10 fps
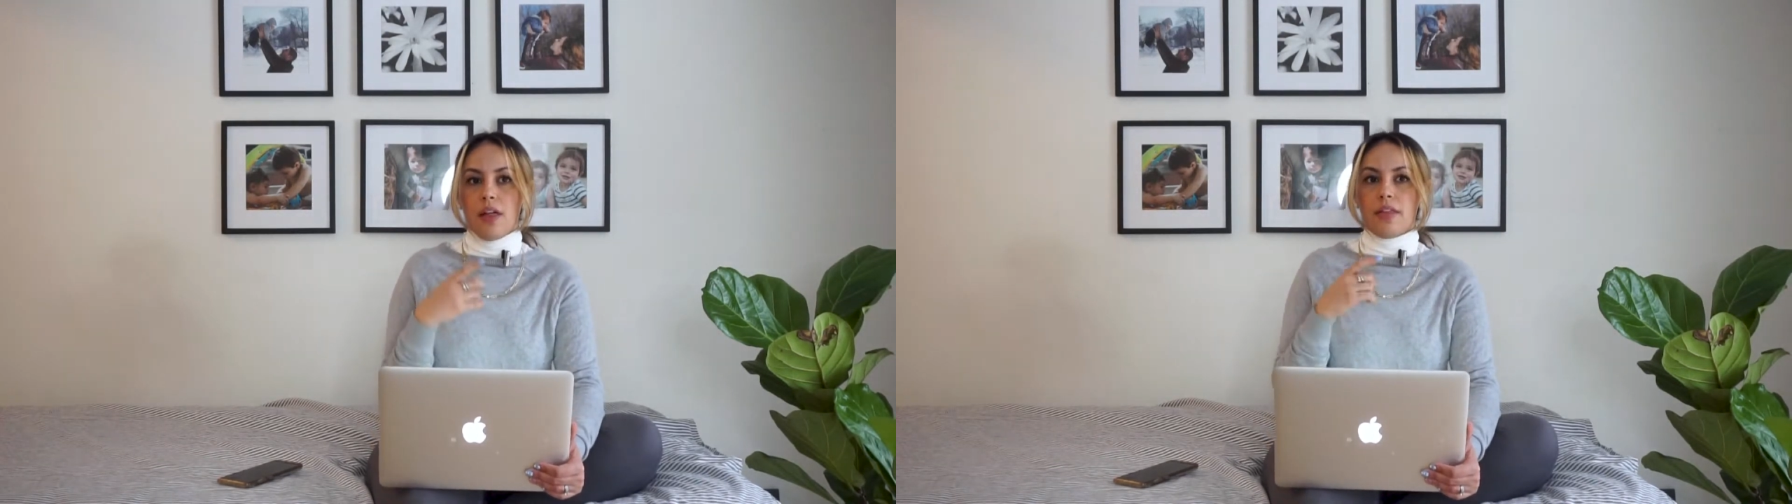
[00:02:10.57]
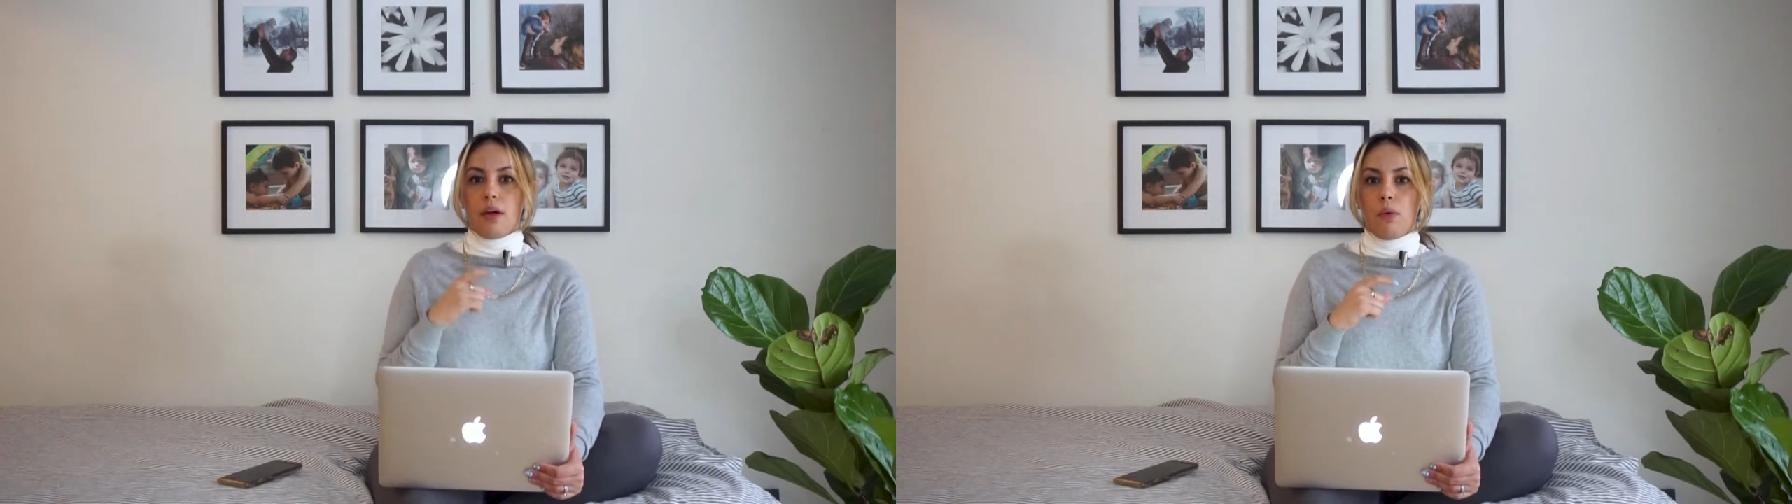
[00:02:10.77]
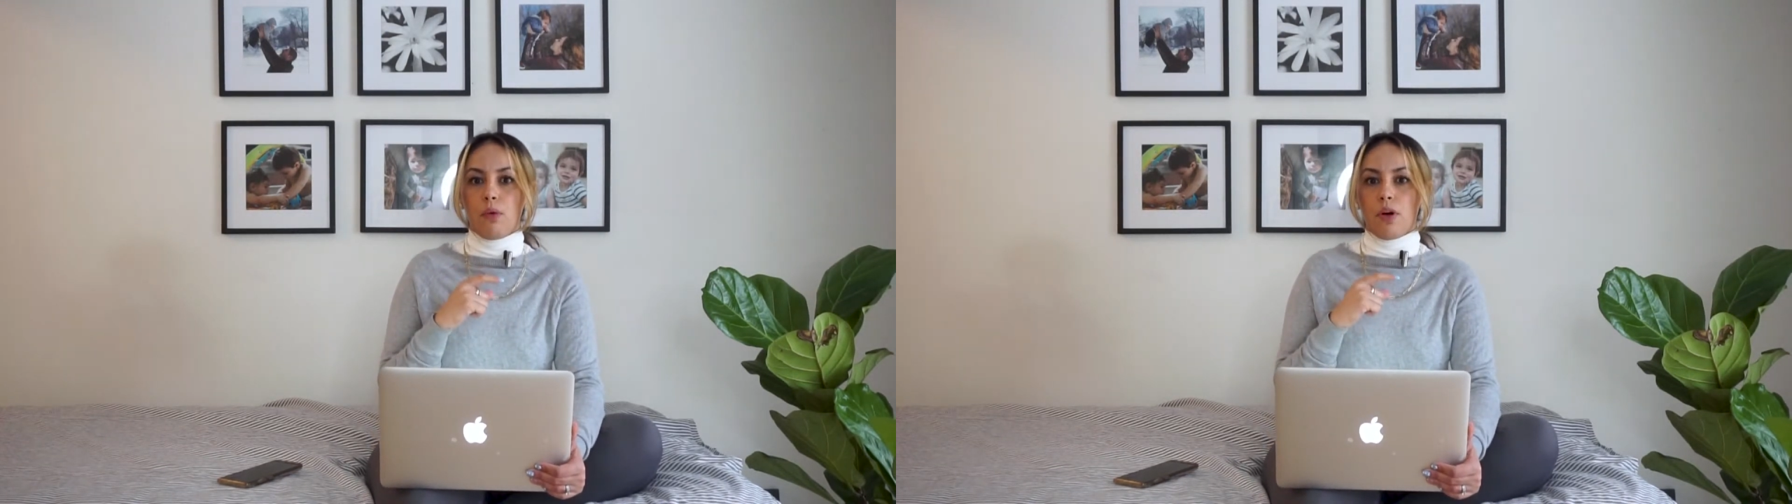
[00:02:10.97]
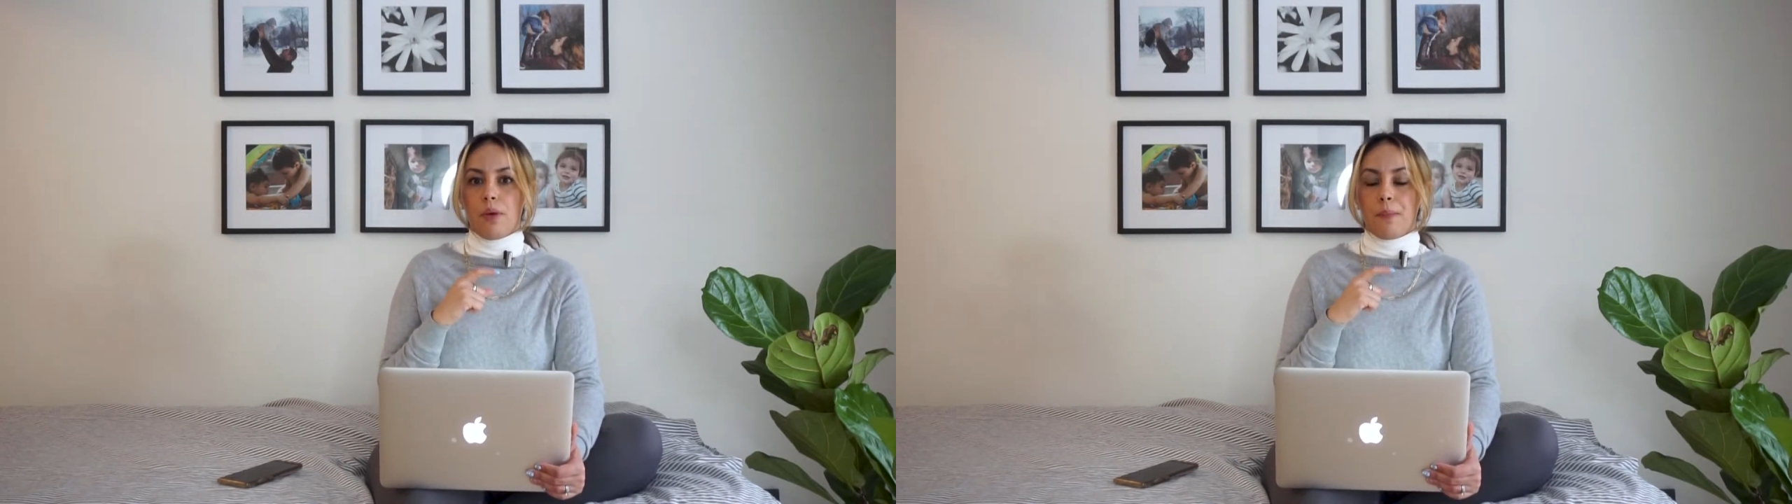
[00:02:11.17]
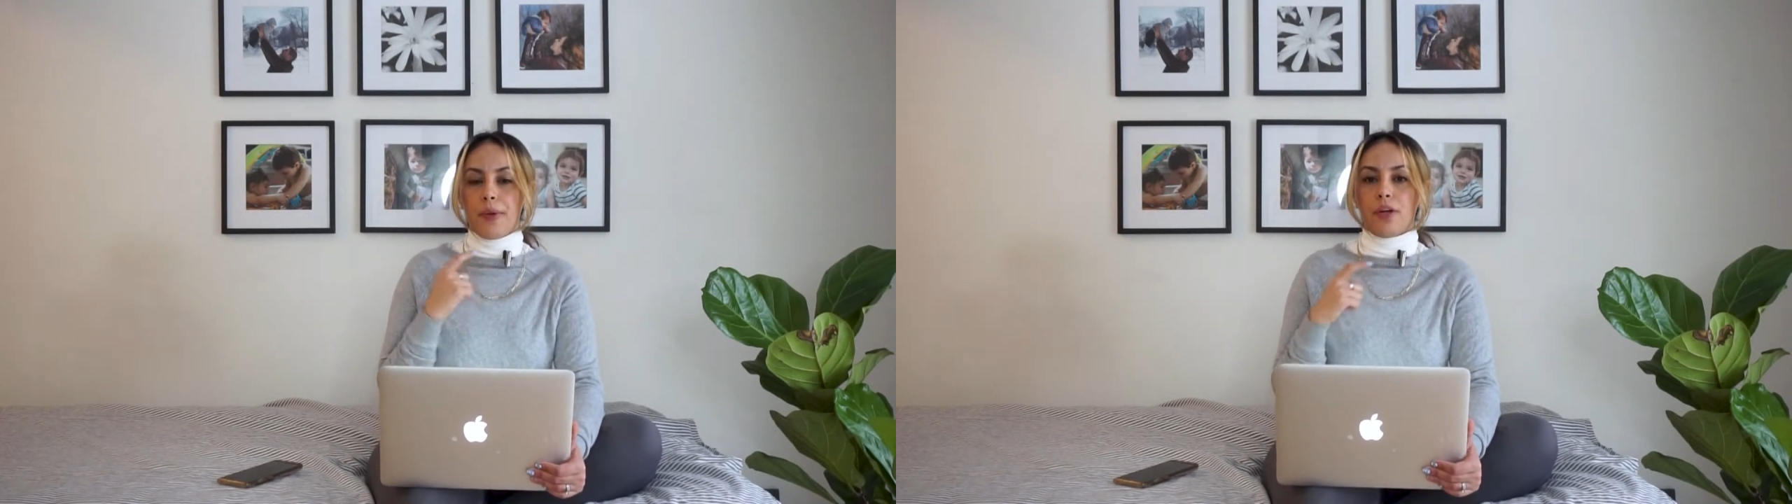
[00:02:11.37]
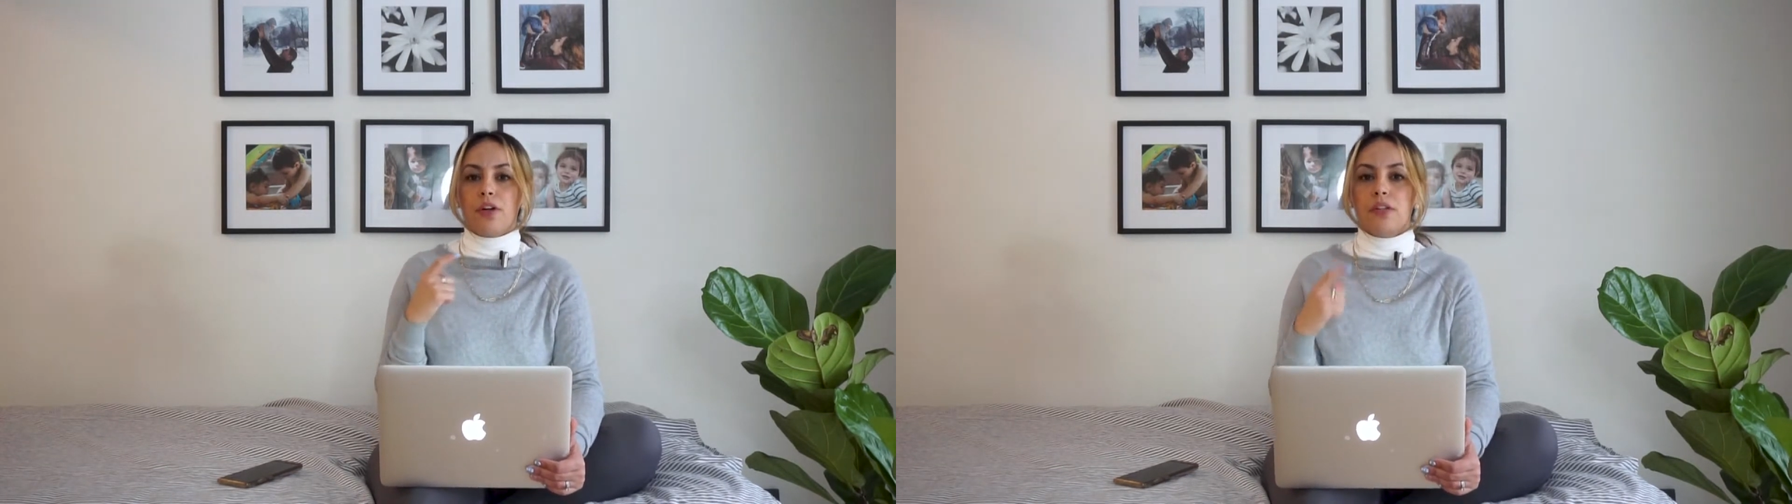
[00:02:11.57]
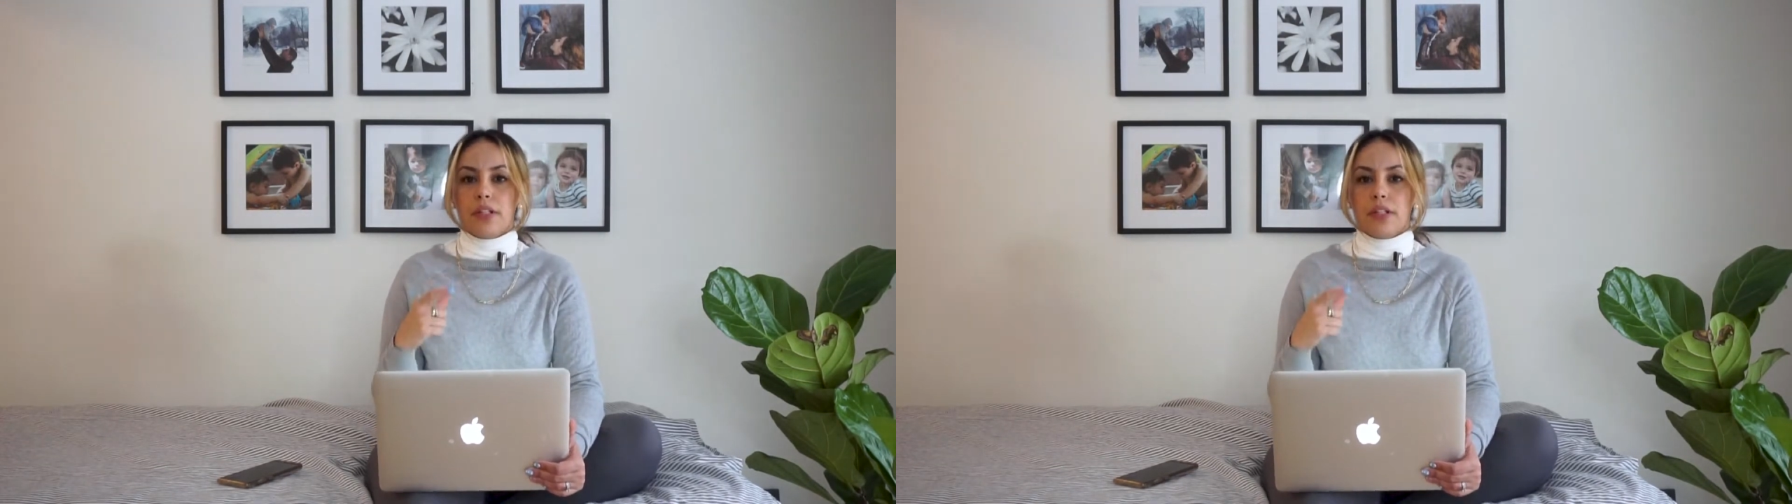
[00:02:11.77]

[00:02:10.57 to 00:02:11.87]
that were bigger